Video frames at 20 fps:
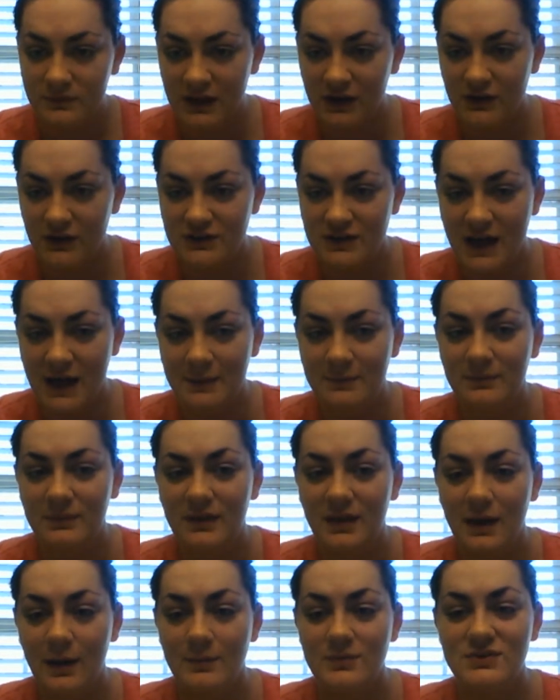Take your
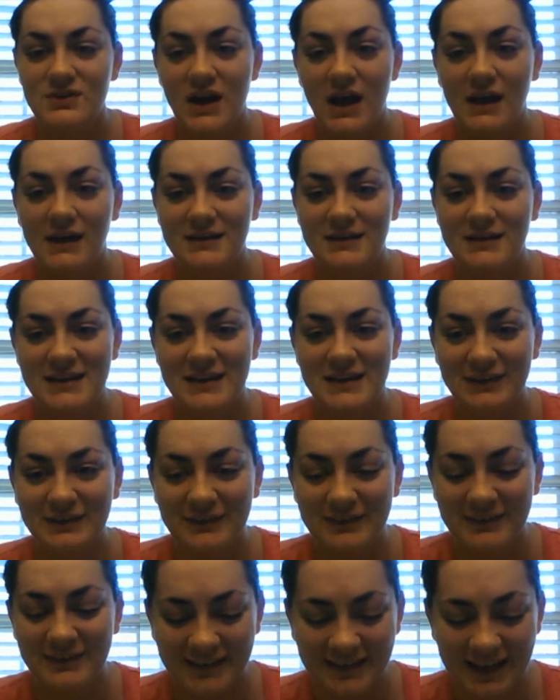time. I'm trying
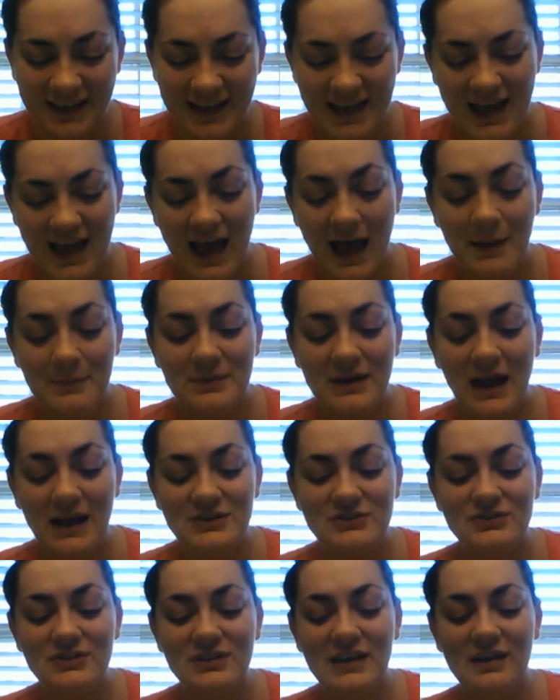to. I'm
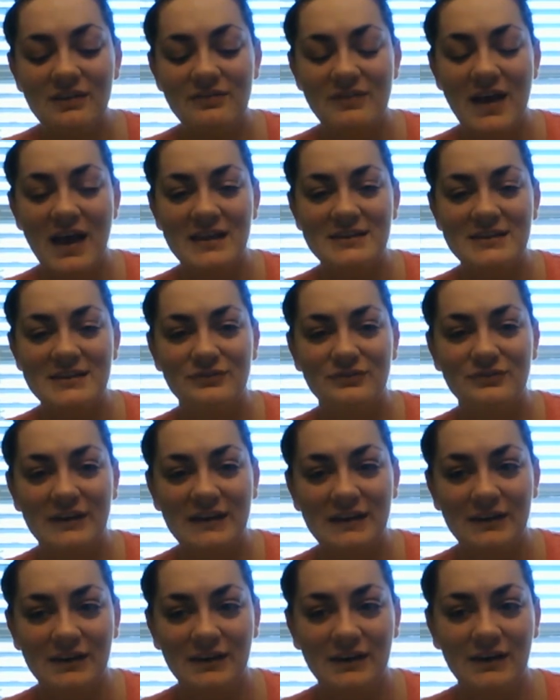naturally a fast
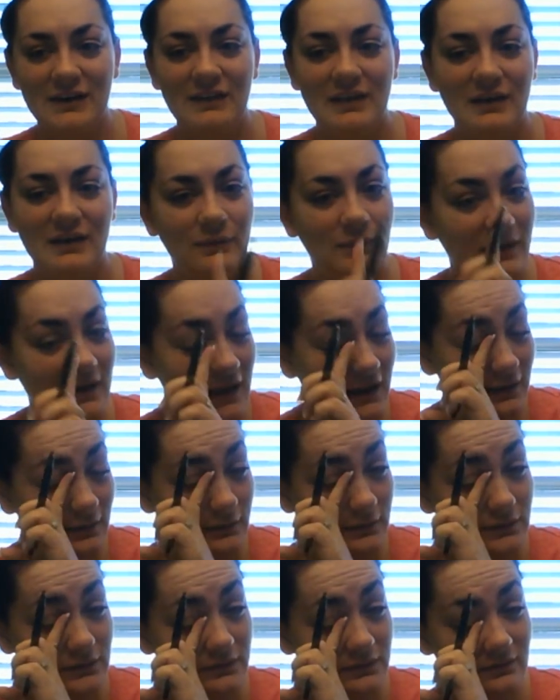reader, like when
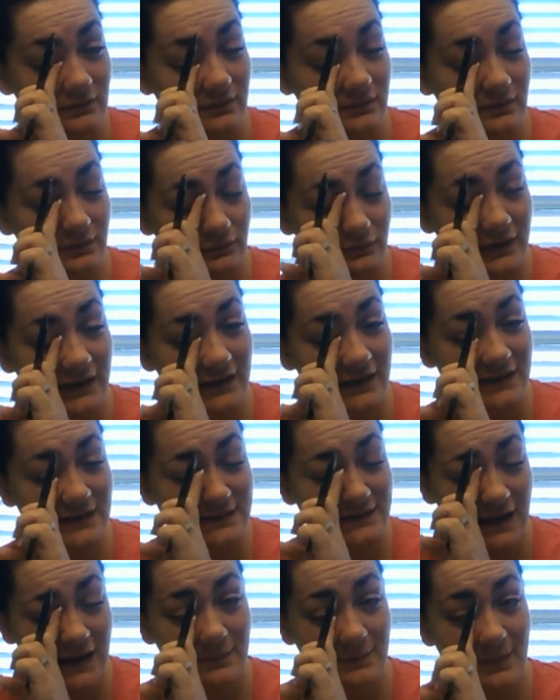I
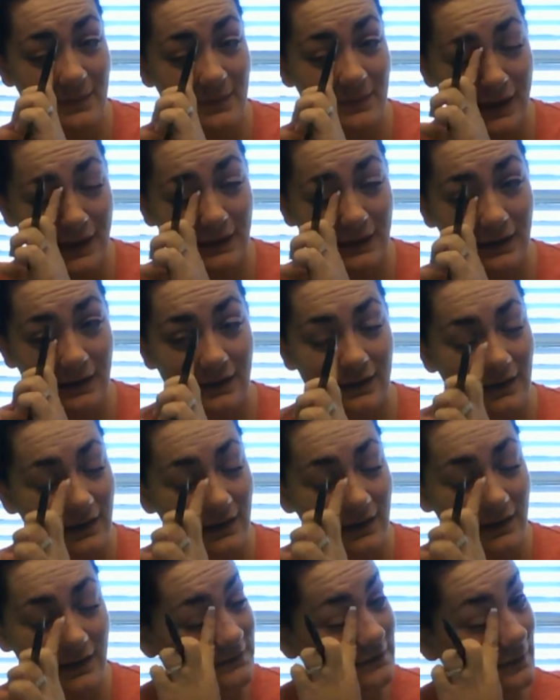read inside my head.
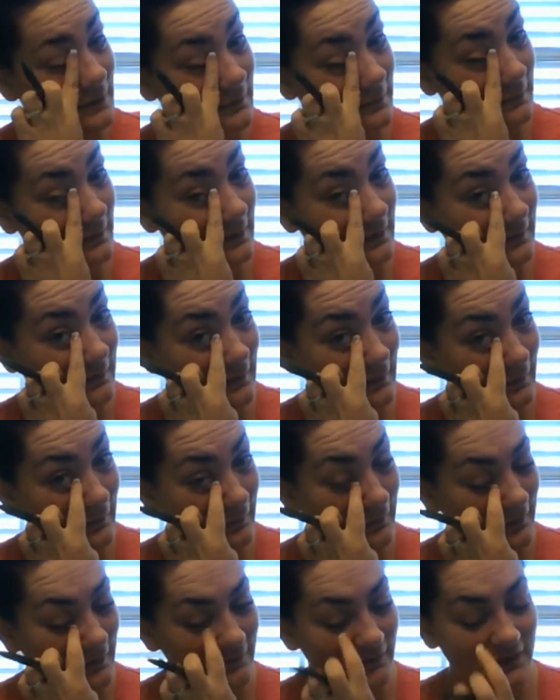So I
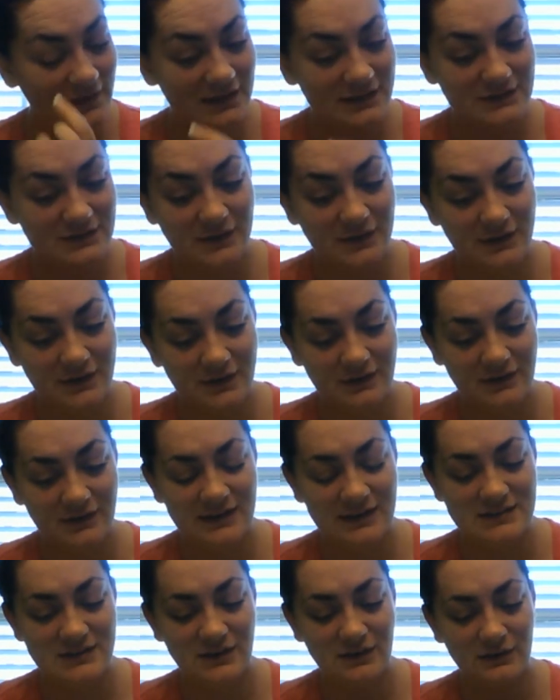don't know. I feel like it's
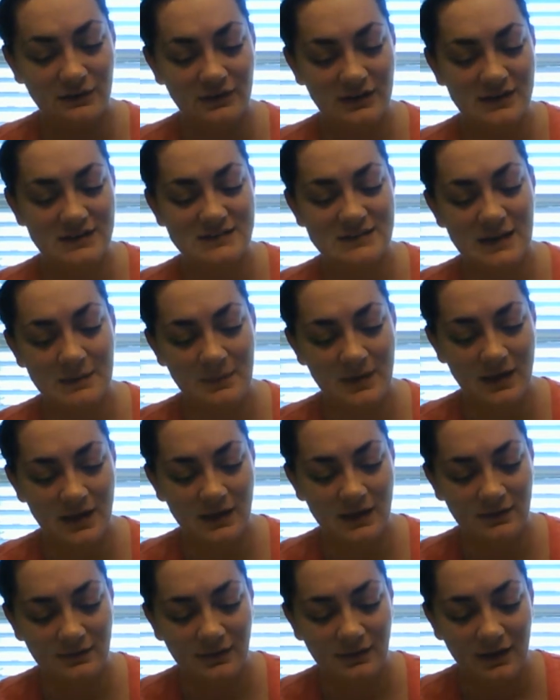easier to read inside
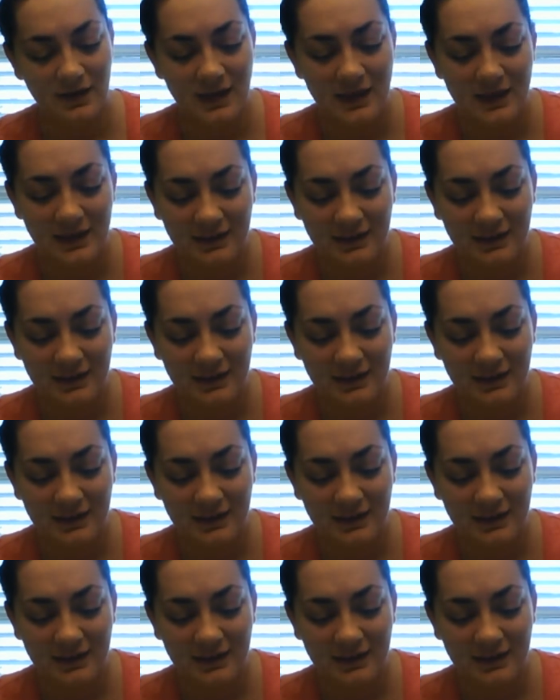my head.